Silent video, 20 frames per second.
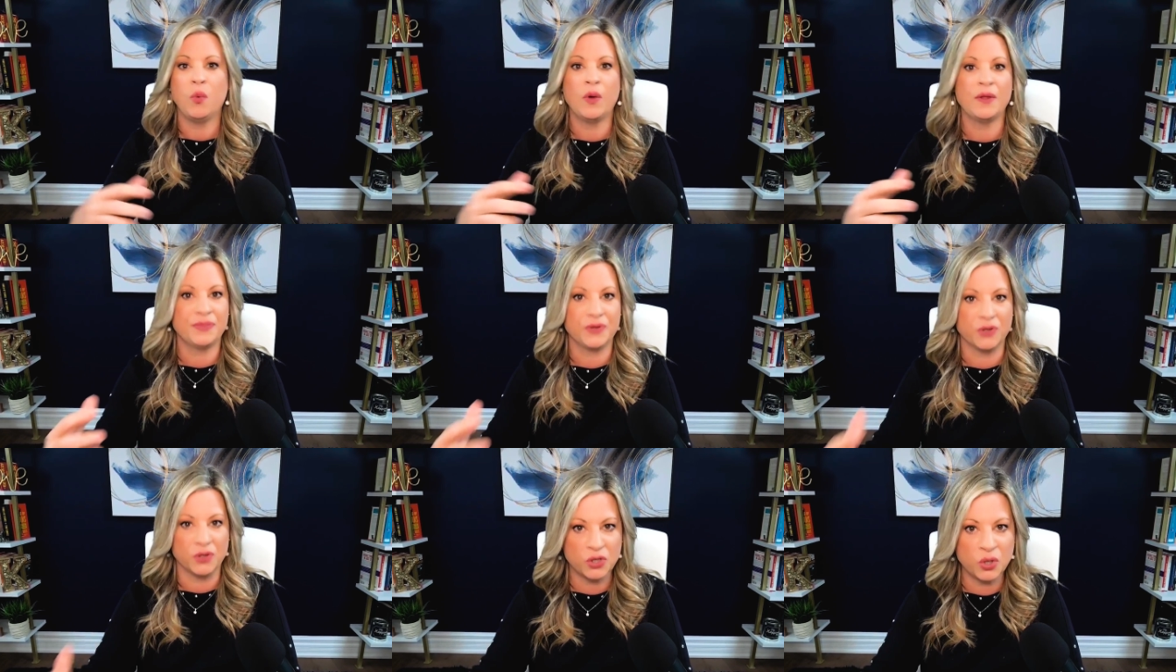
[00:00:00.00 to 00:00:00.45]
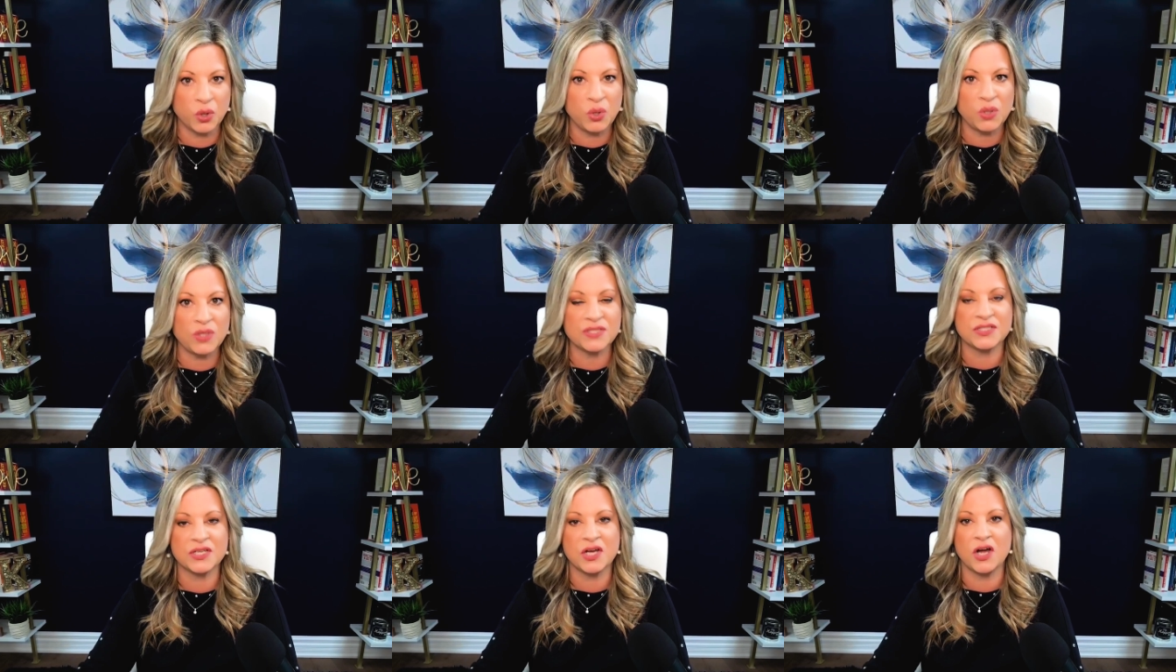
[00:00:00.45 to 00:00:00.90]
what their
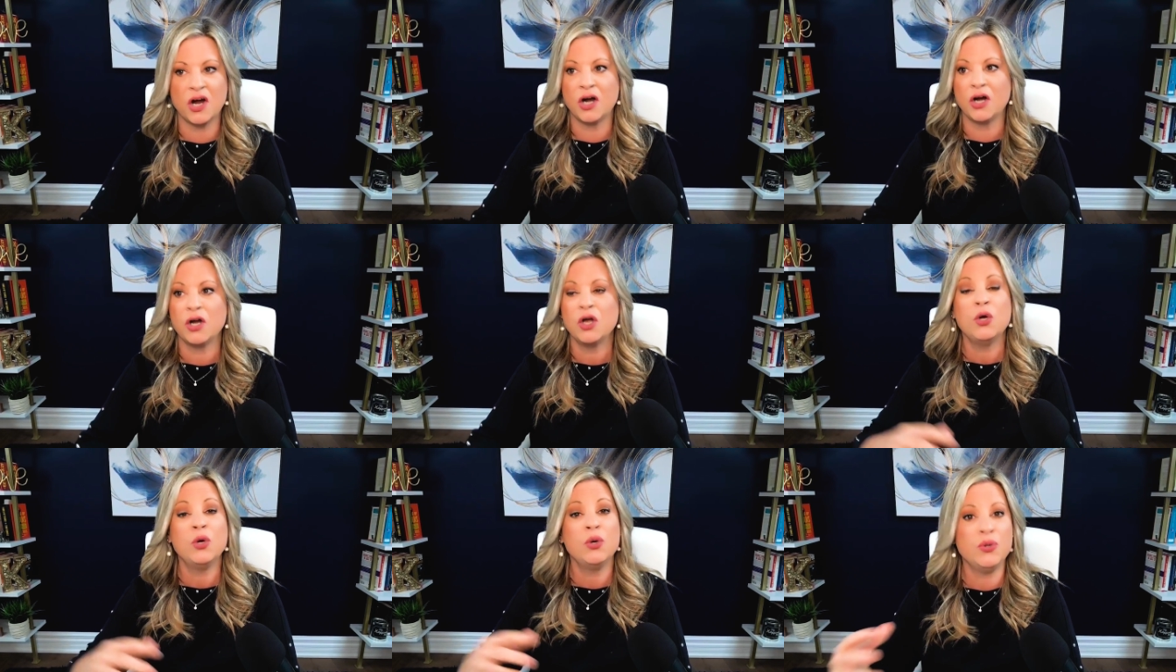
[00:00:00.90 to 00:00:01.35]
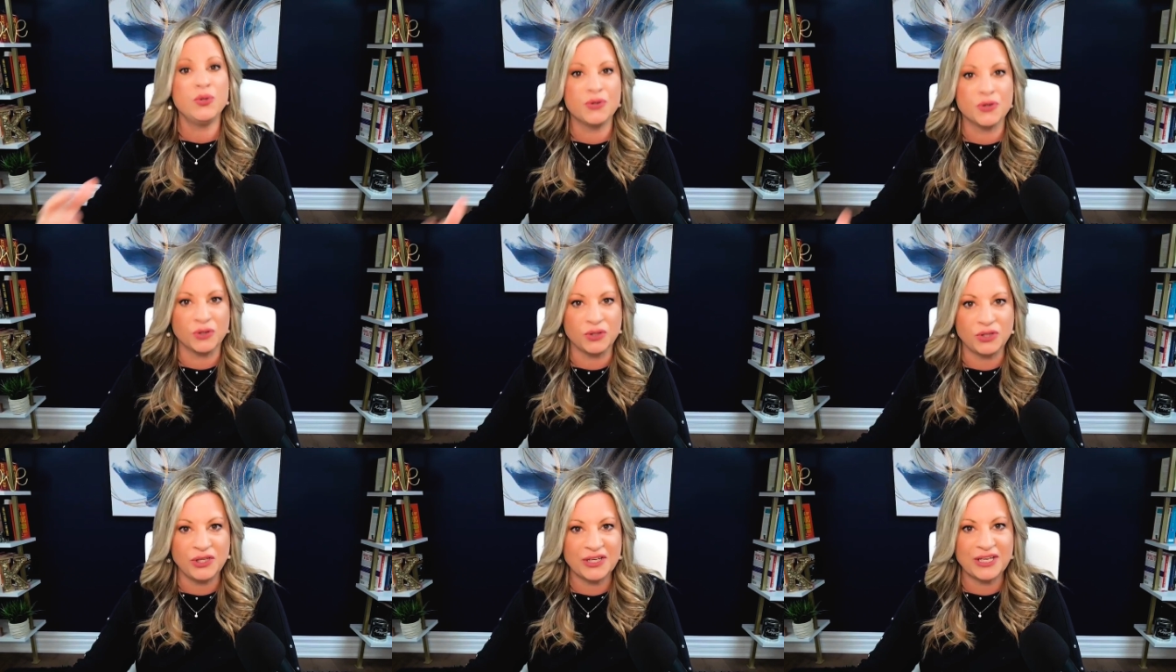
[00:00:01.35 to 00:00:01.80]
goals are, who
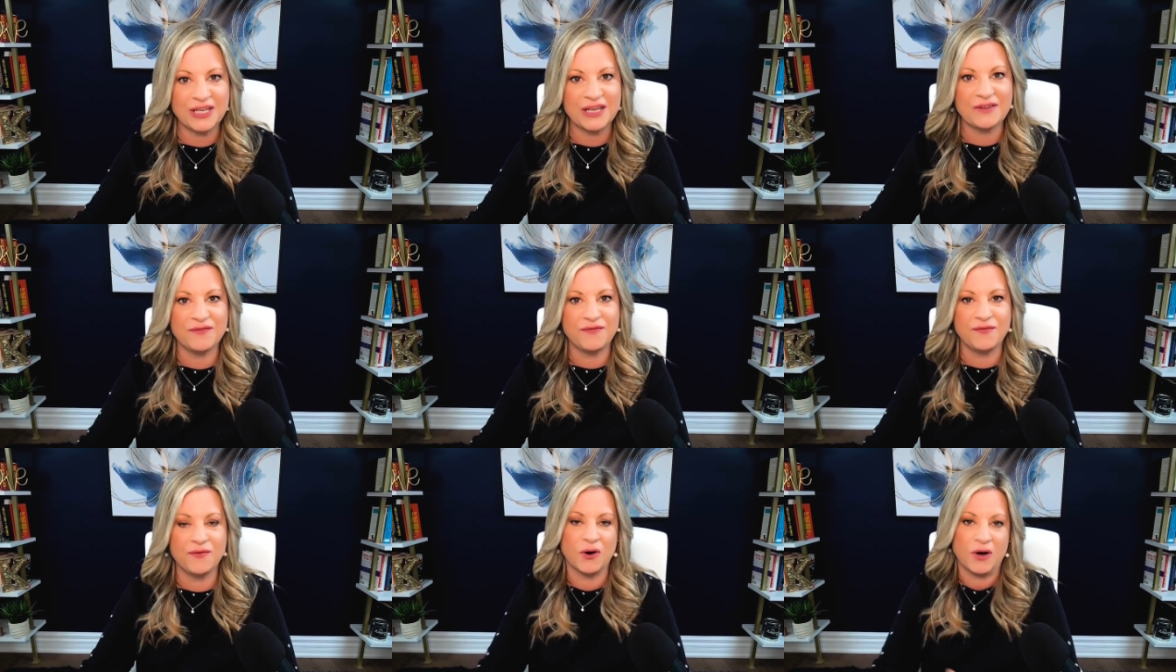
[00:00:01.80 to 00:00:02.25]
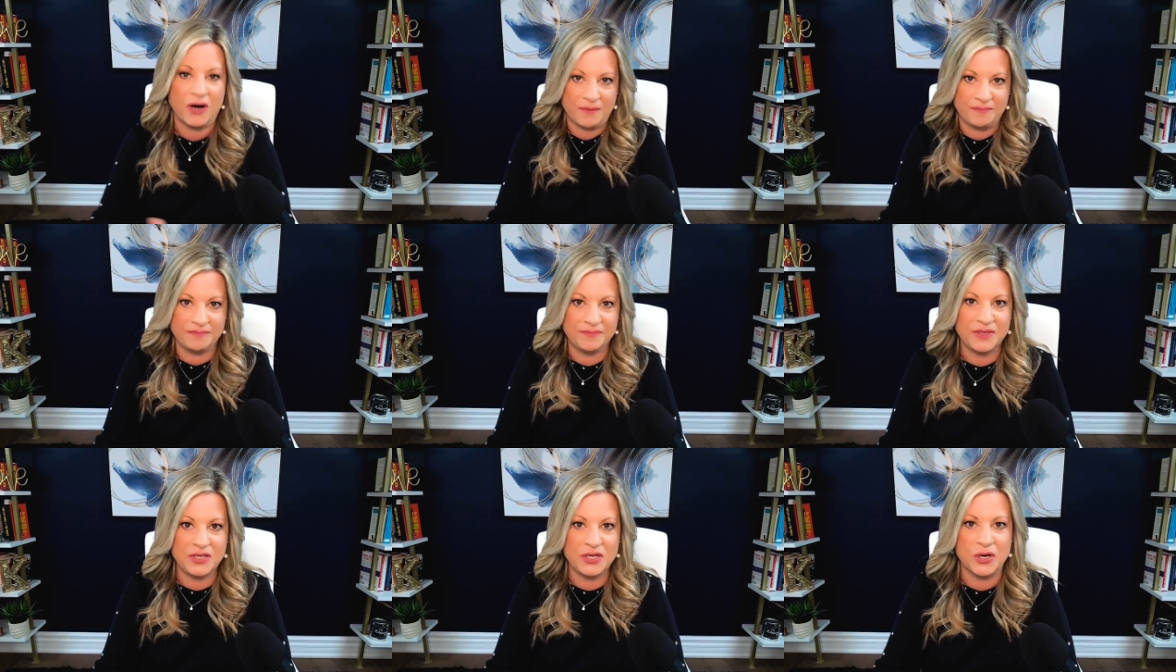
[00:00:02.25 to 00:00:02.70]
they're looking for,
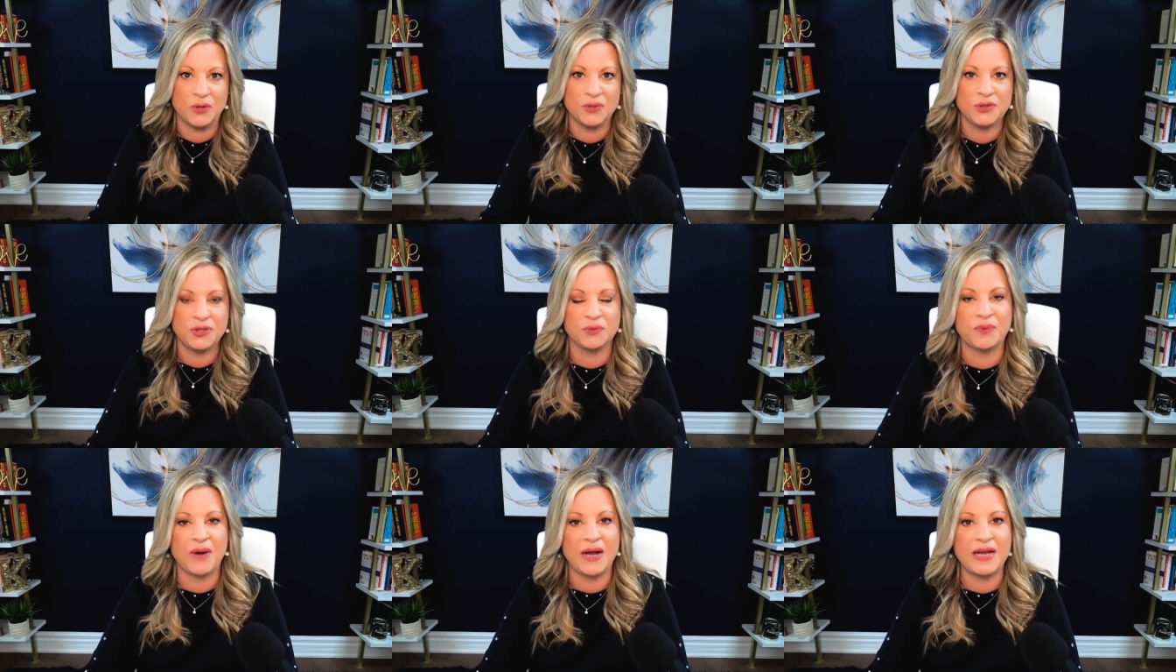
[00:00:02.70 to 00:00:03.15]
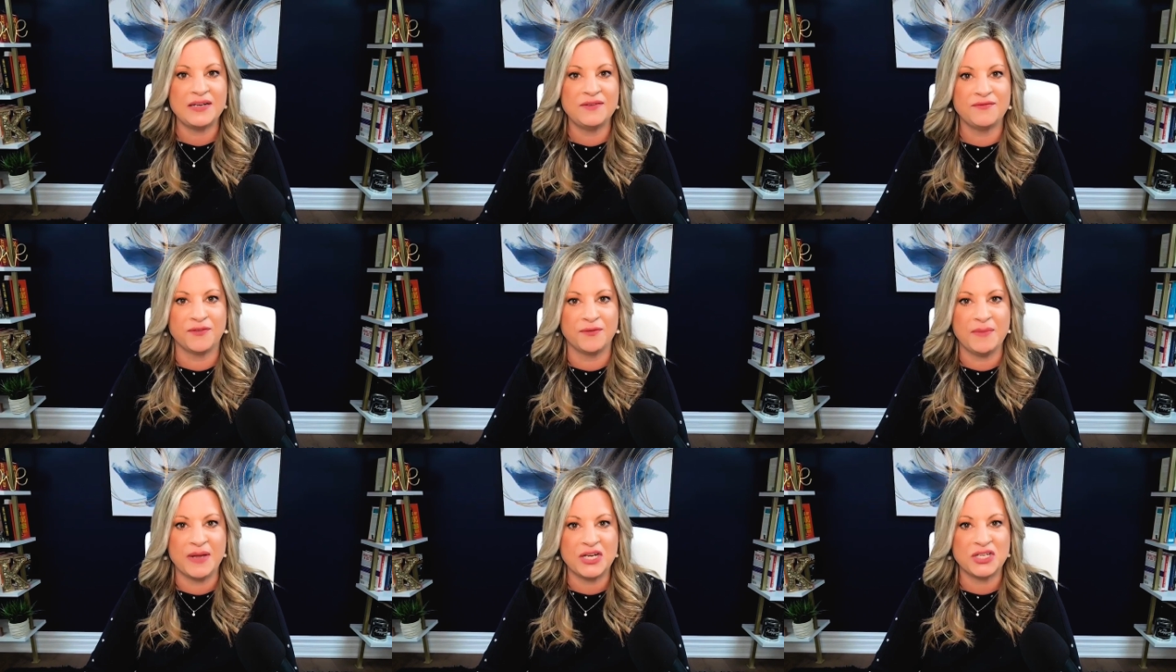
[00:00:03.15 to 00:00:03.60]
you know, the right
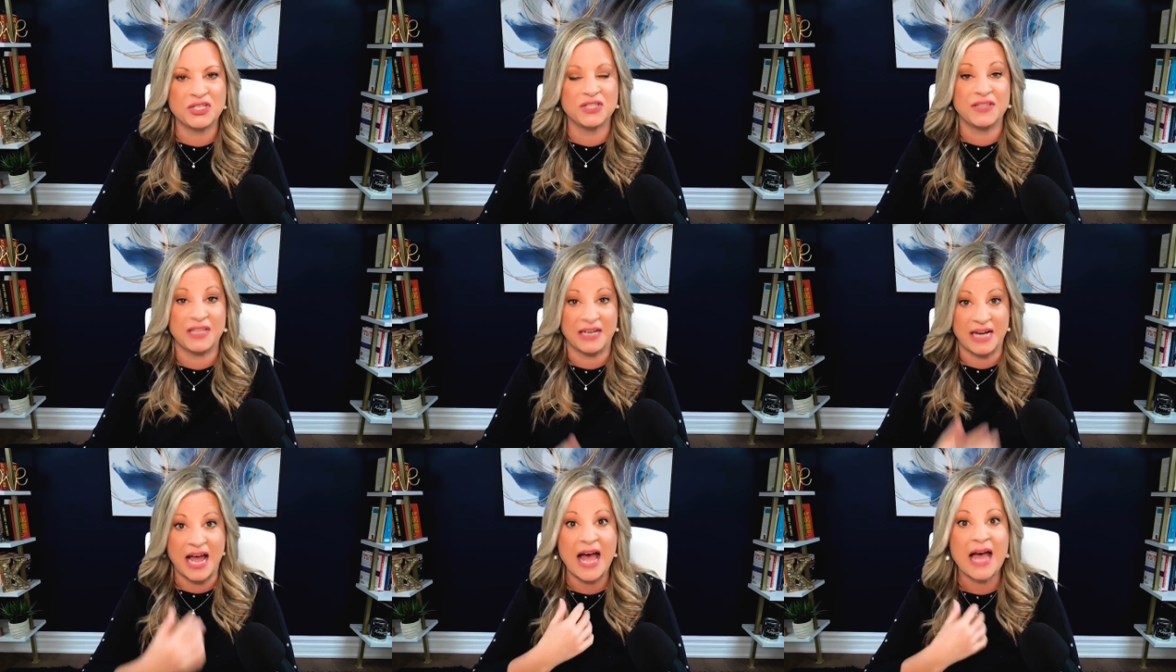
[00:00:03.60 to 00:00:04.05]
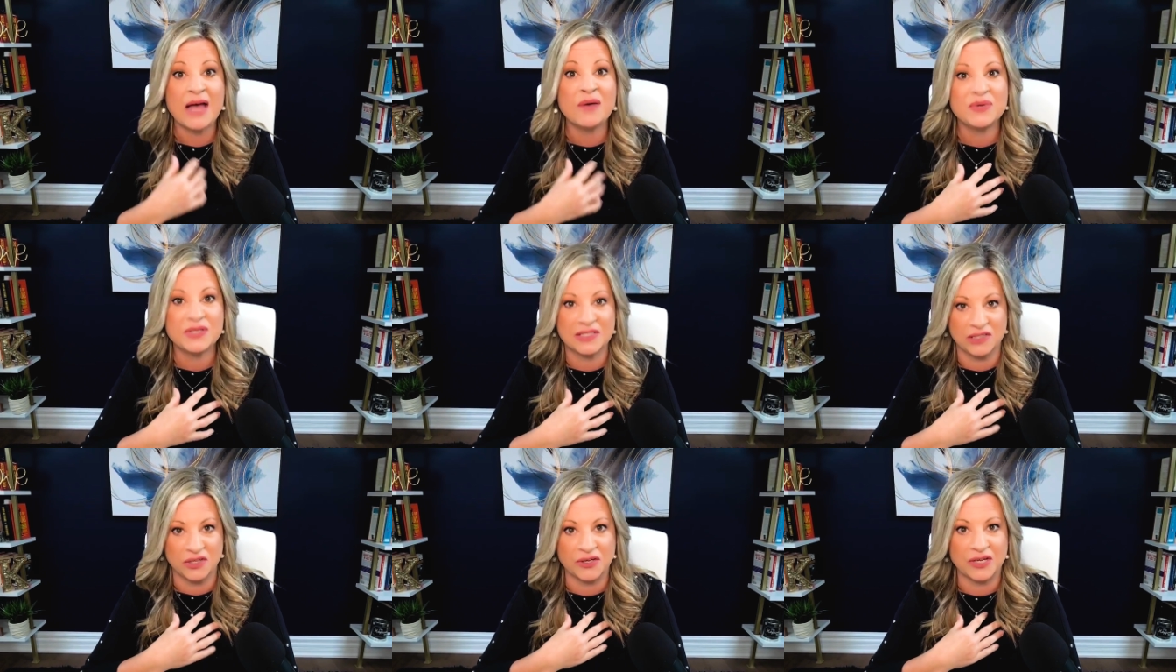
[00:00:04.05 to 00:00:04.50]
information that I
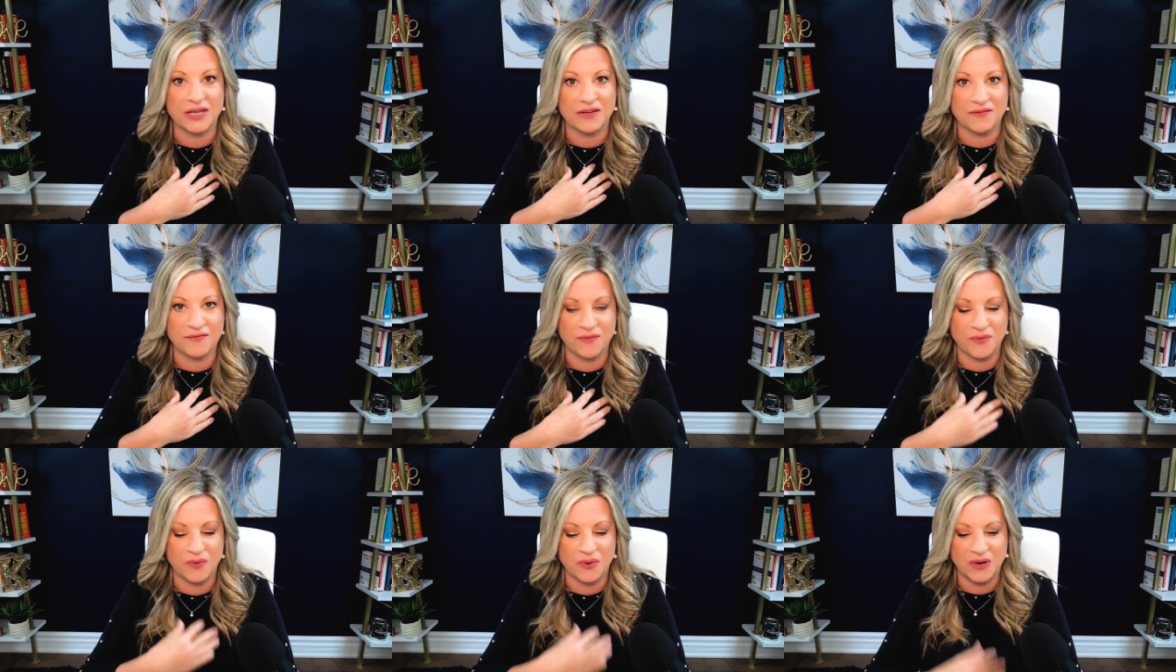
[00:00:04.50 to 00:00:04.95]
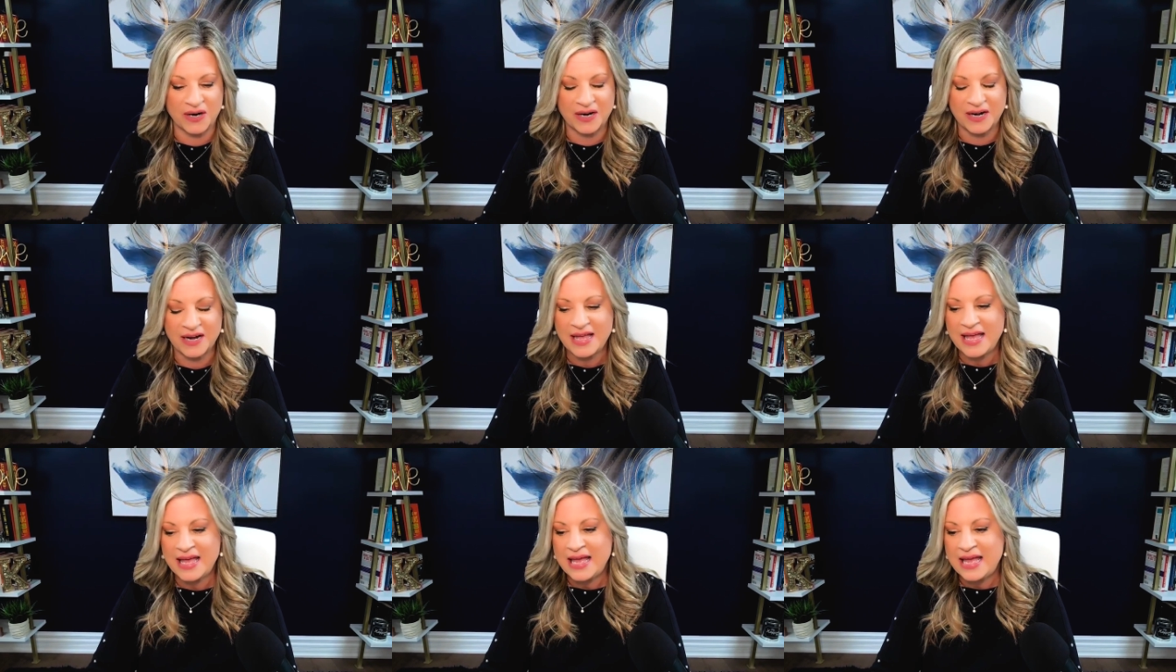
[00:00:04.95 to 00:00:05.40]
was looking
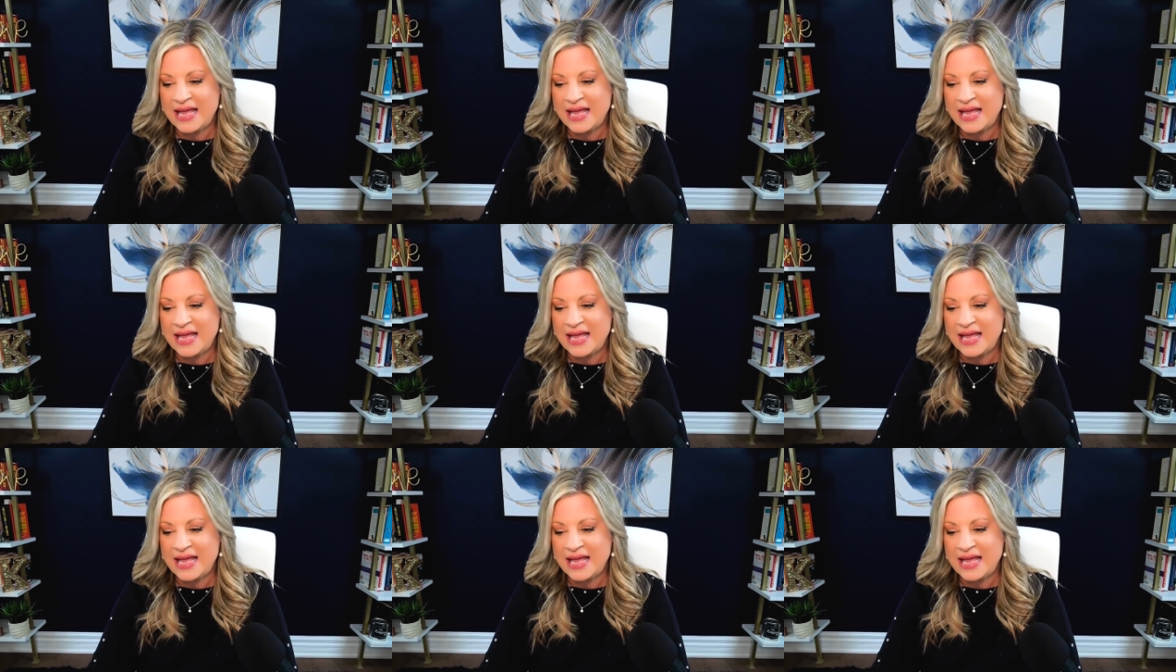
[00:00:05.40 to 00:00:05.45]
for.